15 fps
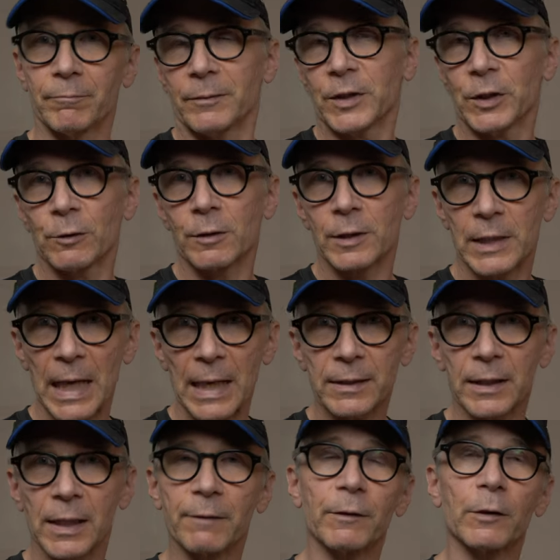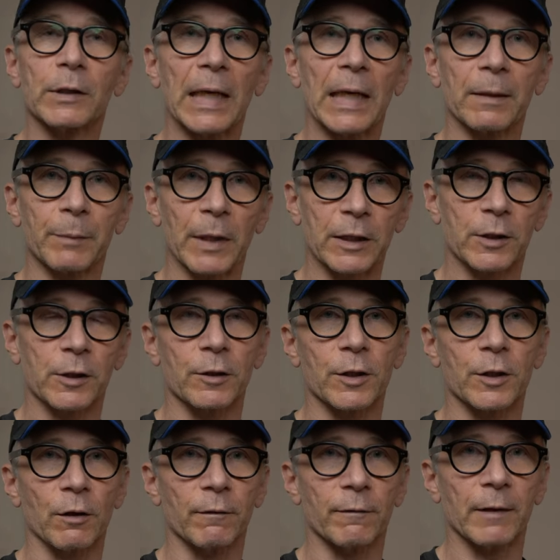use that if you take
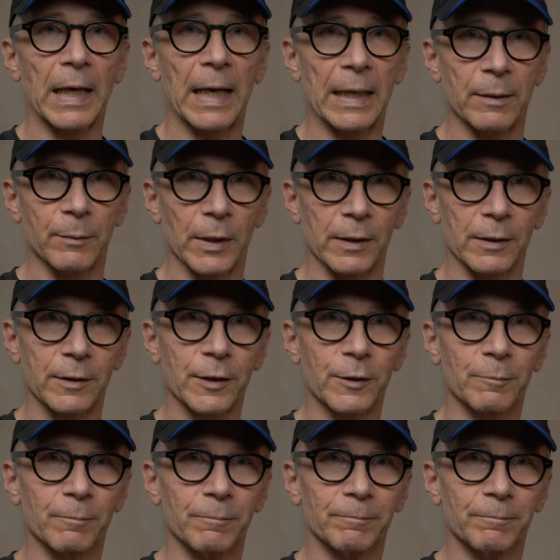pictures of animals.